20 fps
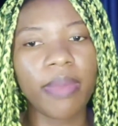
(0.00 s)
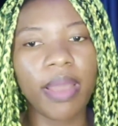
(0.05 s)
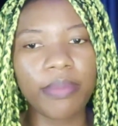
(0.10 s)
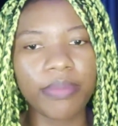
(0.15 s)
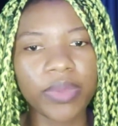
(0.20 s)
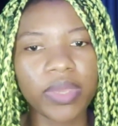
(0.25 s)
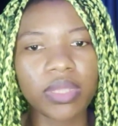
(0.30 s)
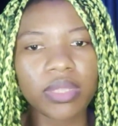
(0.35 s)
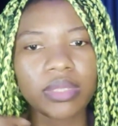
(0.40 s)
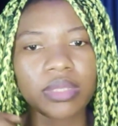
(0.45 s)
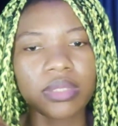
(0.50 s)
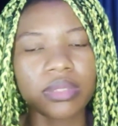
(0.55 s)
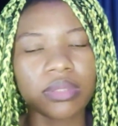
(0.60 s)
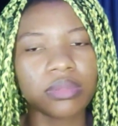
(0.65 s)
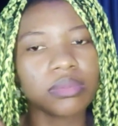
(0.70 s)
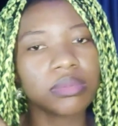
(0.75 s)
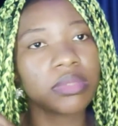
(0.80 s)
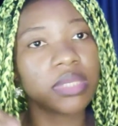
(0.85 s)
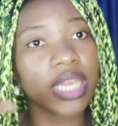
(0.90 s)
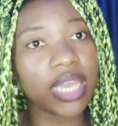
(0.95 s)
I mean,
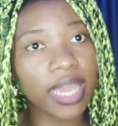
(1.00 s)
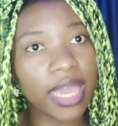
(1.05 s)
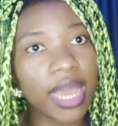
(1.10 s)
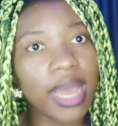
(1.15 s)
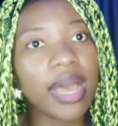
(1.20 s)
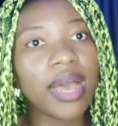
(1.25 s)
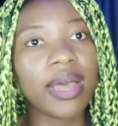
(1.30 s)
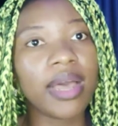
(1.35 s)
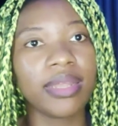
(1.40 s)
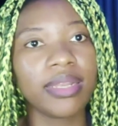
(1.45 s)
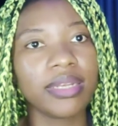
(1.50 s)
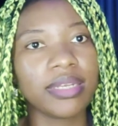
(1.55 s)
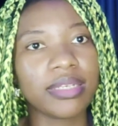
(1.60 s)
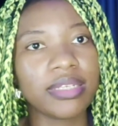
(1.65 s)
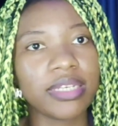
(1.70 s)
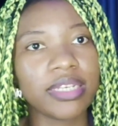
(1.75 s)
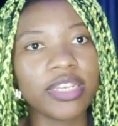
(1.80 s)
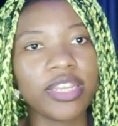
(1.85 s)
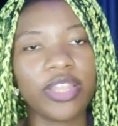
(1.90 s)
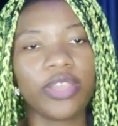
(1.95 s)
yeah,
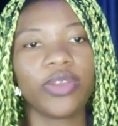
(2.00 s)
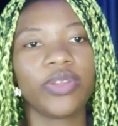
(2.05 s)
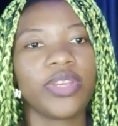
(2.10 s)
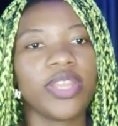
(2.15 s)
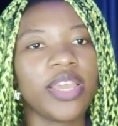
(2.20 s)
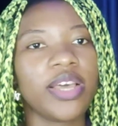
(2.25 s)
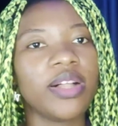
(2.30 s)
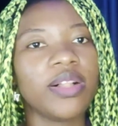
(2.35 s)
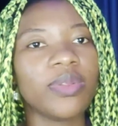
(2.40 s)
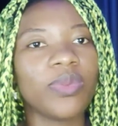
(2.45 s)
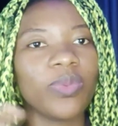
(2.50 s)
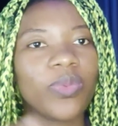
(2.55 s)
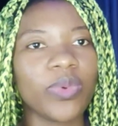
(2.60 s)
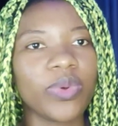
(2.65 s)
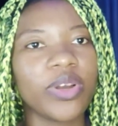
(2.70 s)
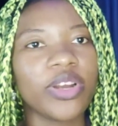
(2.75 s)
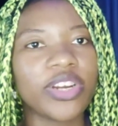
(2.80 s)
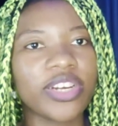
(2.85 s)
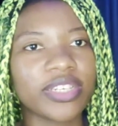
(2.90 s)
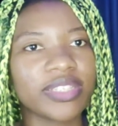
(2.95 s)

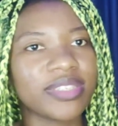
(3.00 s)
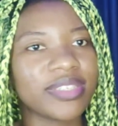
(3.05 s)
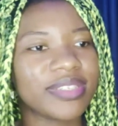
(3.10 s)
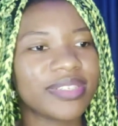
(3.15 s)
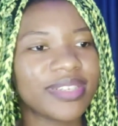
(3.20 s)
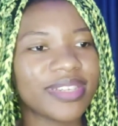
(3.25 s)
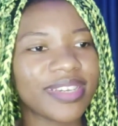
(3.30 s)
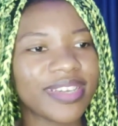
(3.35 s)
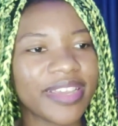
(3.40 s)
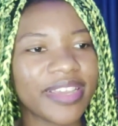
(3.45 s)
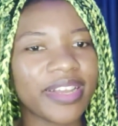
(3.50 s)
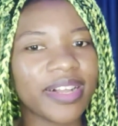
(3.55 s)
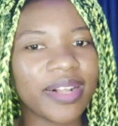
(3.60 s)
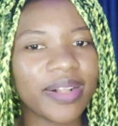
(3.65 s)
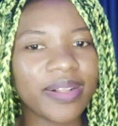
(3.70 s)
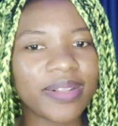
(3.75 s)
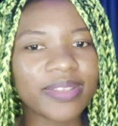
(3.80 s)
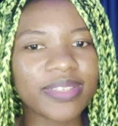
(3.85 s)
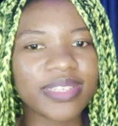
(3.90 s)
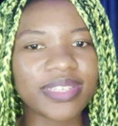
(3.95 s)
Lionel hurt the
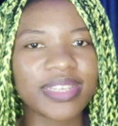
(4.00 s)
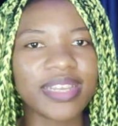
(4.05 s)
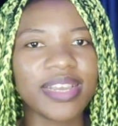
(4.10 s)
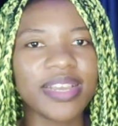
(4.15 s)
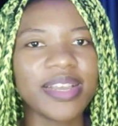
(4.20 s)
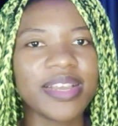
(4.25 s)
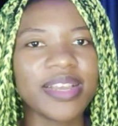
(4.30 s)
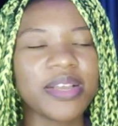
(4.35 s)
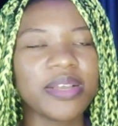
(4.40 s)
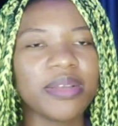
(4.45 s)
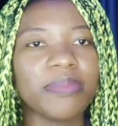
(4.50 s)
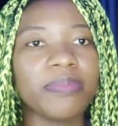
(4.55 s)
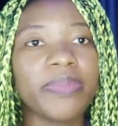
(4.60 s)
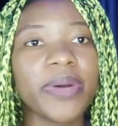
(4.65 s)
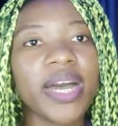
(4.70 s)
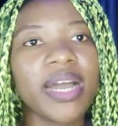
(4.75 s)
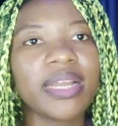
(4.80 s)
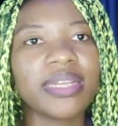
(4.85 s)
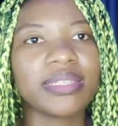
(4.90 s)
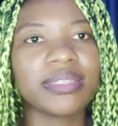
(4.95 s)
girls,
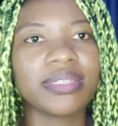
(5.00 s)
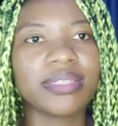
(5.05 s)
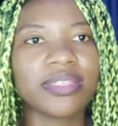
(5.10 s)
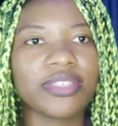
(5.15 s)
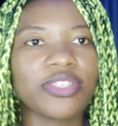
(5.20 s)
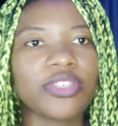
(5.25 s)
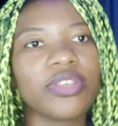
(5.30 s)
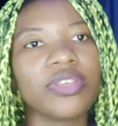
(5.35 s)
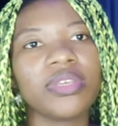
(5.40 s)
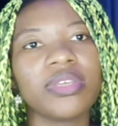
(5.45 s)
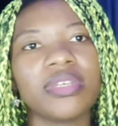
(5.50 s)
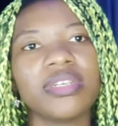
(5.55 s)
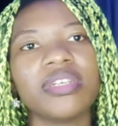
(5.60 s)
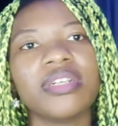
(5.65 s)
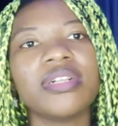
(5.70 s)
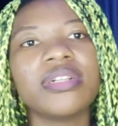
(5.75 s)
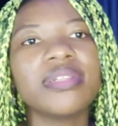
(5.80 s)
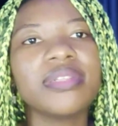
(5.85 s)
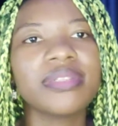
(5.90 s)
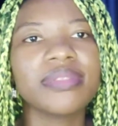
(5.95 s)
but
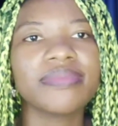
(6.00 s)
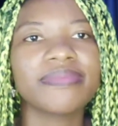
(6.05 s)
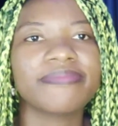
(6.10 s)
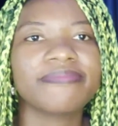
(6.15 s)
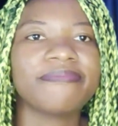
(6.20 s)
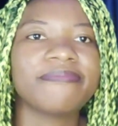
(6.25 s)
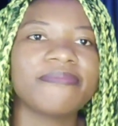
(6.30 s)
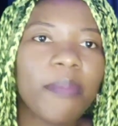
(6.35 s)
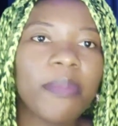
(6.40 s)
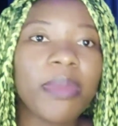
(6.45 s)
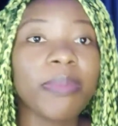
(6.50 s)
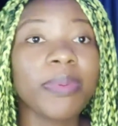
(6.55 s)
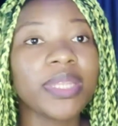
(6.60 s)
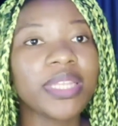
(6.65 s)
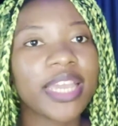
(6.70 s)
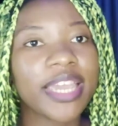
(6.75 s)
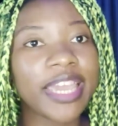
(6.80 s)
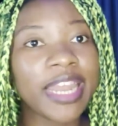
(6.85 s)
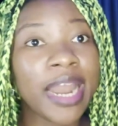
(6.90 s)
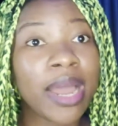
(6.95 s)
still, maybe
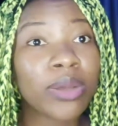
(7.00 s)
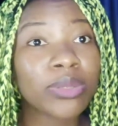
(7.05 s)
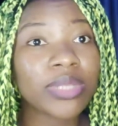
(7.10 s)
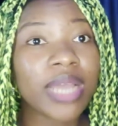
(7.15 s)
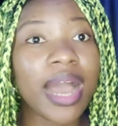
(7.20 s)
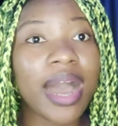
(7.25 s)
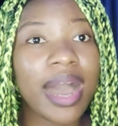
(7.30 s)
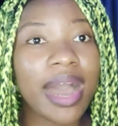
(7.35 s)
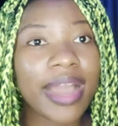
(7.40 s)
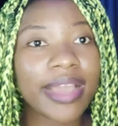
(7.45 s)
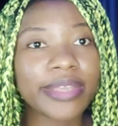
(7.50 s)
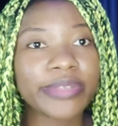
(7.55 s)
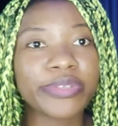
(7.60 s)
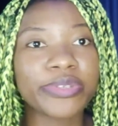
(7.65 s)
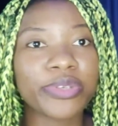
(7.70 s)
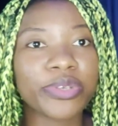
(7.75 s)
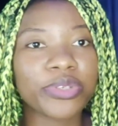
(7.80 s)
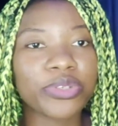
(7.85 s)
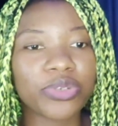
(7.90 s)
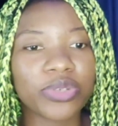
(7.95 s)
taking out her
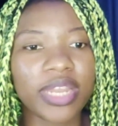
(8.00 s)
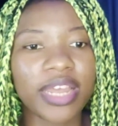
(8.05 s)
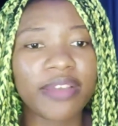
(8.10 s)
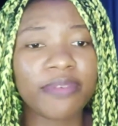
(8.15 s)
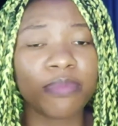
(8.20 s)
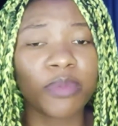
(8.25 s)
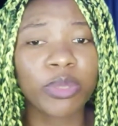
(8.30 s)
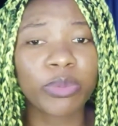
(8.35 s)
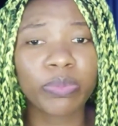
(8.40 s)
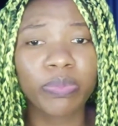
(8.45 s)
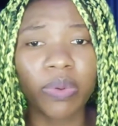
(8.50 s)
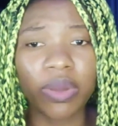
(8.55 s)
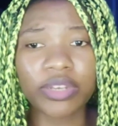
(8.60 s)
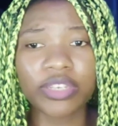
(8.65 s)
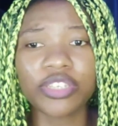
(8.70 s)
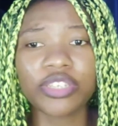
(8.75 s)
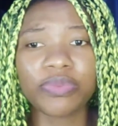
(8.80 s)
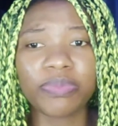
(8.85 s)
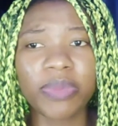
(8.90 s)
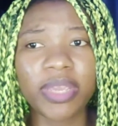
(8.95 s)
eyes should have been
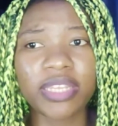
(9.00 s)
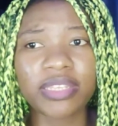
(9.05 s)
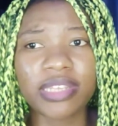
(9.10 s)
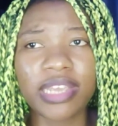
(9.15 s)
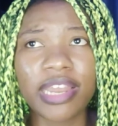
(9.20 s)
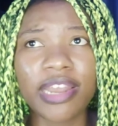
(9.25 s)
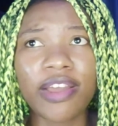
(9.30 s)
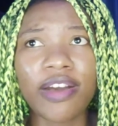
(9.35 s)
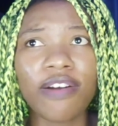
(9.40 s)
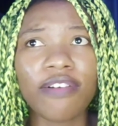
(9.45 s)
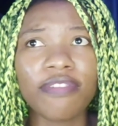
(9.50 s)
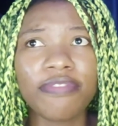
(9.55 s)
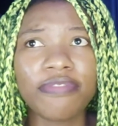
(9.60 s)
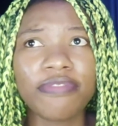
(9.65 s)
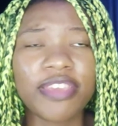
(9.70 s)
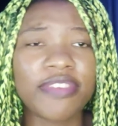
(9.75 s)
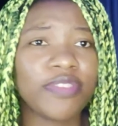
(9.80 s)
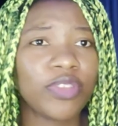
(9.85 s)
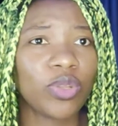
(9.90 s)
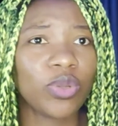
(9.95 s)
punishment enough,
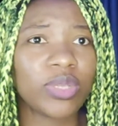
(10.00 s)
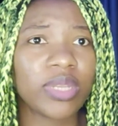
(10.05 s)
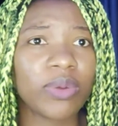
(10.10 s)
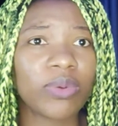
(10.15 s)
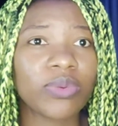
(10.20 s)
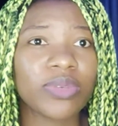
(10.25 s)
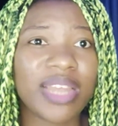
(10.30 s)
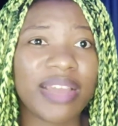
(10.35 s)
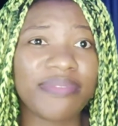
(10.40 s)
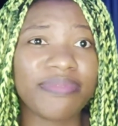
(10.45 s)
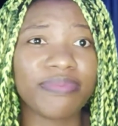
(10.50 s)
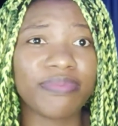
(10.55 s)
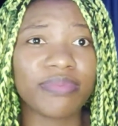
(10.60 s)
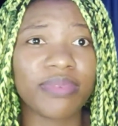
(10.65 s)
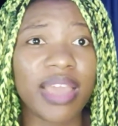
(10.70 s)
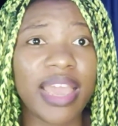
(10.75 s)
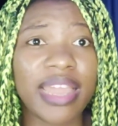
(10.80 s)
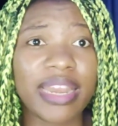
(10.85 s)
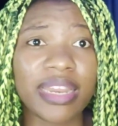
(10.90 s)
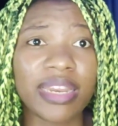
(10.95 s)
even though they would have
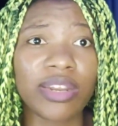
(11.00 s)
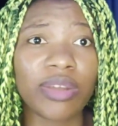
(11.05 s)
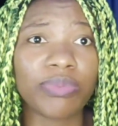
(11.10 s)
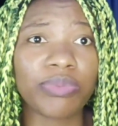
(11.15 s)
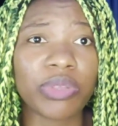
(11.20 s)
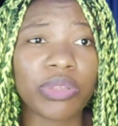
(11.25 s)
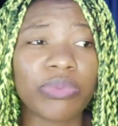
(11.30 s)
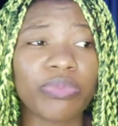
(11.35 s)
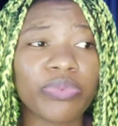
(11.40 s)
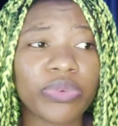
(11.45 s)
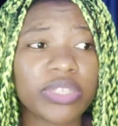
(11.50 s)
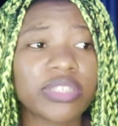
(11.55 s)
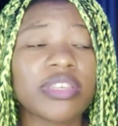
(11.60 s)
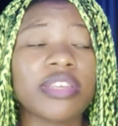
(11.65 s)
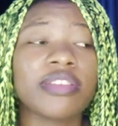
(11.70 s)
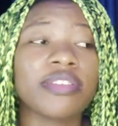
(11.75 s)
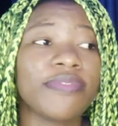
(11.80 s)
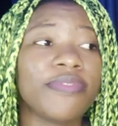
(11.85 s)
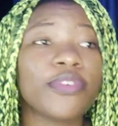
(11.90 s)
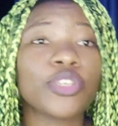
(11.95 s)
ended up in
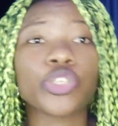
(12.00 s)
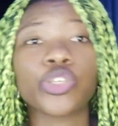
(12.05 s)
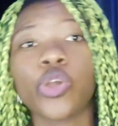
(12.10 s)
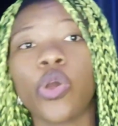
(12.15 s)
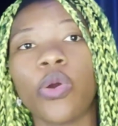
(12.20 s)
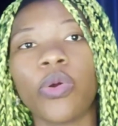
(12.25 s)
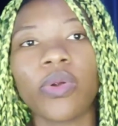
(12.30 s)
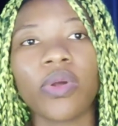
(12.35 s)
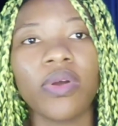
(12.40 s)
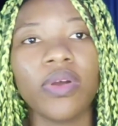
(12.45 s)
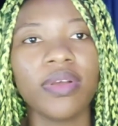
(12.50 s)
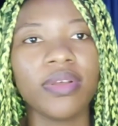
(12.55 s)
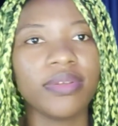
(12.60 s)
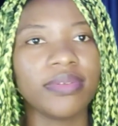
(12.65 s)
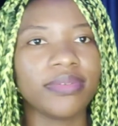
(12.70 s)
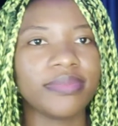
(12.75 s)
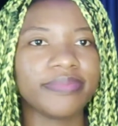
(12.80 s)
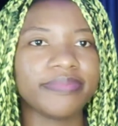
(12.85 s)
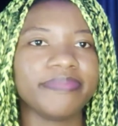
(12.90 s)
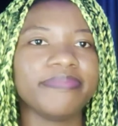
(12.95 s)
prison for sure.
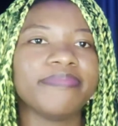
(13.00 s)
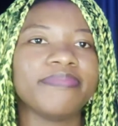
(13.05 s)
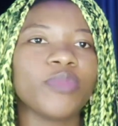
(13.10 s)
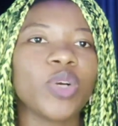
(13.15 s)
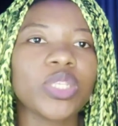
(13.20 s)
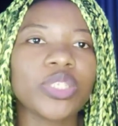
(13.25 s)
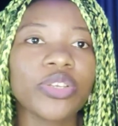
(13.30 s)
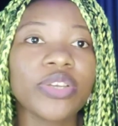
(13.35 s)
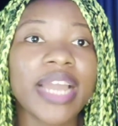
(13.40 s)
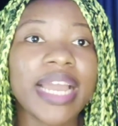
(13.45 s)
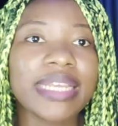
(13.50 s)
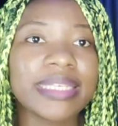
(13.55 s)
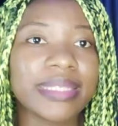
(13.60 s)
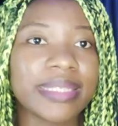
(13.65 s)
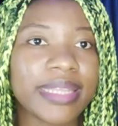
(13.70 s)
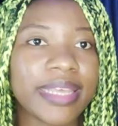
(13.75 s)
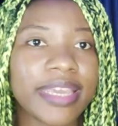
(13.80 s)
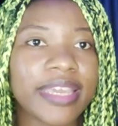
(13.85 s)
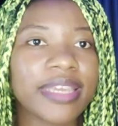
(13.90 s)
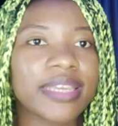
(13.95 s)
What do you guys
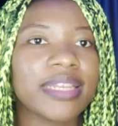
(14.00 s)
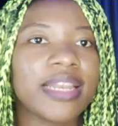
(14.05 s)
think?